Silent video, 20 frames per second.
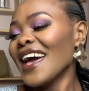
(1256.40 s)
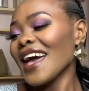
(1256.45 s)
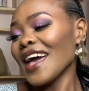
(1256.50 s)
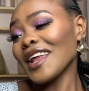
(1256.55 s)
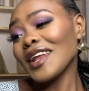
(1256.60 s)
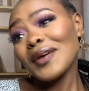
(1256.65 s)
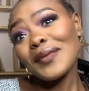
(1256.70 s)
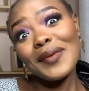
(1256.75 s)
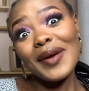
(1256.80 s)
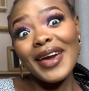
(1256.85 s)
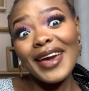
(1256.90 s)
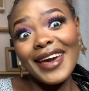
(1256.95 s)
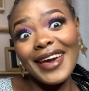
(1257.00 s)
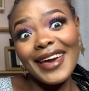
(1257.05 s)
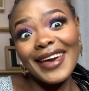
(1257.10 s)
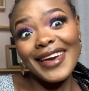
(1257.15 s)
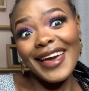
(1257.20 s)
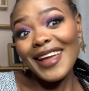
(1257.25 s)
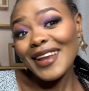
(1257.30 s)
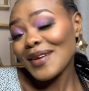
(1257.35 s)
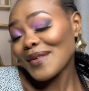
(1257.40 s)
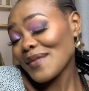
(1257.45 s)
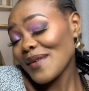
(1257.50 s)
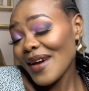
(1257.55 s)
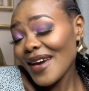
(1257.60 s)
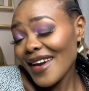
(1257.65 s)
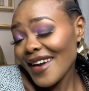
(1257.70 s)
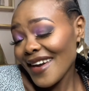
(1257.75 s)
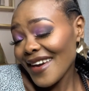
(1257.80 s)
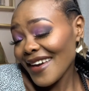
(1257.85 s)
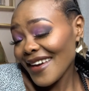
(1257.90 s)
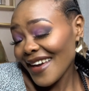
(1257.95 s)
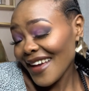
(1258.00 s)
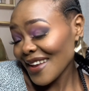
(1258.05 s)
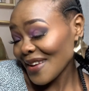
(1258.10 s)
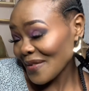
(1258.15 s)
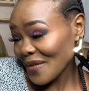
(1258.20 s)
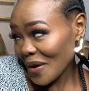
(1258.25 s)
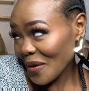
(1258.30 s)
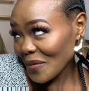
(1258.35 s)
anyway,
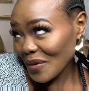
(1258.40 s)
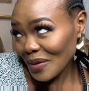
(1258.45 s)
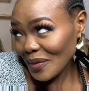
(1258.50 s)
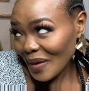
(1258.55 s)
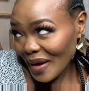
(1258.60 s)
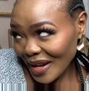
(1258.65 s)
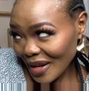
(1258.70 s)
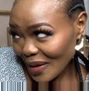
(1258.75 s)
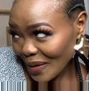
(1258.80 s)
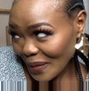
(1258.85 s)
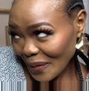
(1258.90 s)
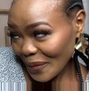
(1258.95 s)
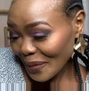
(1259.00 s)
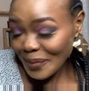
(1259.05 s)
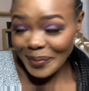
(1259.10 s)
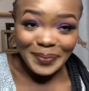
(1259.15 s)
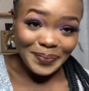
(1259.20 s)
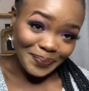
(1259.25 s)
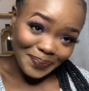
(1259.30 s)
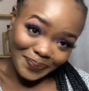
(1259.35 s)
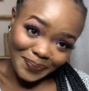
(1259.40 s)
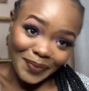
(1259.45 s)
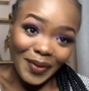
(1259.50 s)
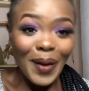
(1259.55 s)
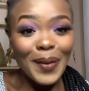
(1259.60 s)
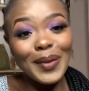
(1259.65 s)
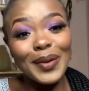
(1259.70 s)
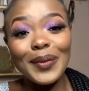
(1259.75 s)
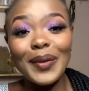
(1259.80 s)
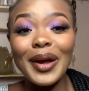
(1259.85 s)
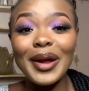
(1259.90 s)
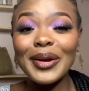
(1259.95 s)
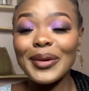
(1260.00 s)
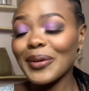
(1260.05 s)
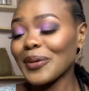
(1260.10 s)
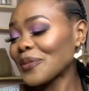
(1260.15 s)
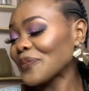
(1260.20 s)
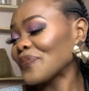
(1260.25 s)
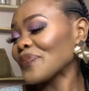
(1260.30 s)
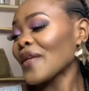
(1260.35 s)
what do I know? What do I
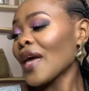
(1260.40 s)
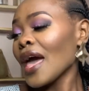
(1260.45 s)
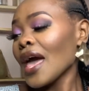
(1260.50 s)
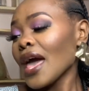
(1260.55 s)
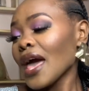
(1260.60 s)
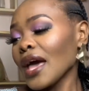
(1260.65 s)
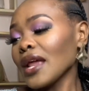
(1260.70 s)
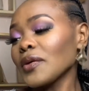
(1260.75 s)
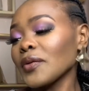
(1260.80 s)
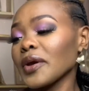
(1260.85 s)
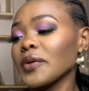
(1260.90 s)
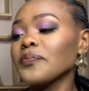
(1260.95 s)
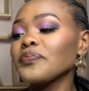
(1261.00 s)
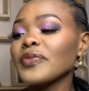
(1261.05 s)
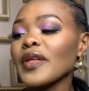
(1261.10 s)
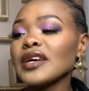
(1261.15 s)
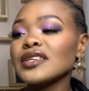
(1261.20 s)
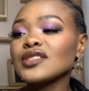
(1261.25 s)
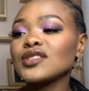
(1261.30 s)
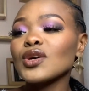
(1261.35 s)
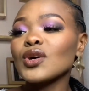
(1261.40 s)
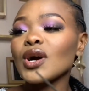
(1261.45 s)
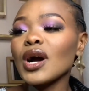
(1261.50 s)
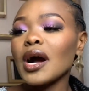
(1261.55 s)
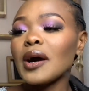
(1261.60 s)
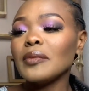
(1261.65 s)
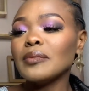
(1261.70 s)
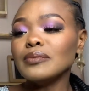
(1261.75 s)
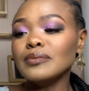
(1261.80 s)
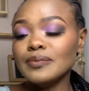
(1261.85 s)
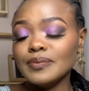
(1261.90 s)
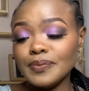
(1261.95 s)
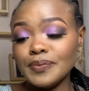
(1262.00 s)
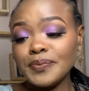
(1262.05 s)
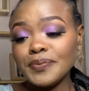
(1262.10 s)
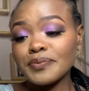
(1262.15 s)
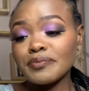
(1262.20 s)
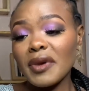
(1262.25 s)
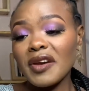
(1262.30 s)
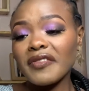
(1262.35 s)
know? Anyway, so
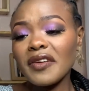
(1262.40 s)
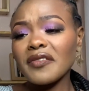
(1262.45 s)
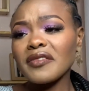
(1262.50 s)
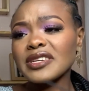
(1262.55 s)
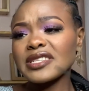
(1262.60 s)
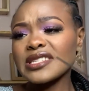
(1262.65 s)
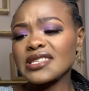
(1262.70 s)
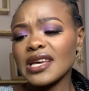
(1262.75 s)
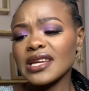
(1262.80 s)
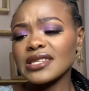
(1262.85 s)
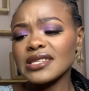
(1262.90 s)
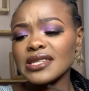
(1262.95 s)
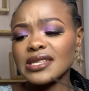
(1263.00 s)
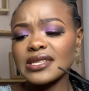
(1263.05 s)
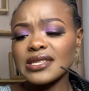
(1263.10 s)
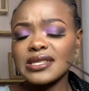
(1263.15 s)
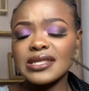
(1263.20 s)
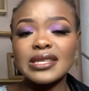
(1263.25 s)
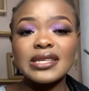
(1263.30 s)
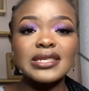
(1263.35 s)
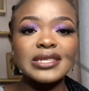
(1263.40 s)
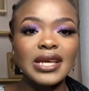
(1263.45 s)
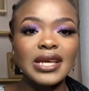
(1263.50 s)
my favorite scent is this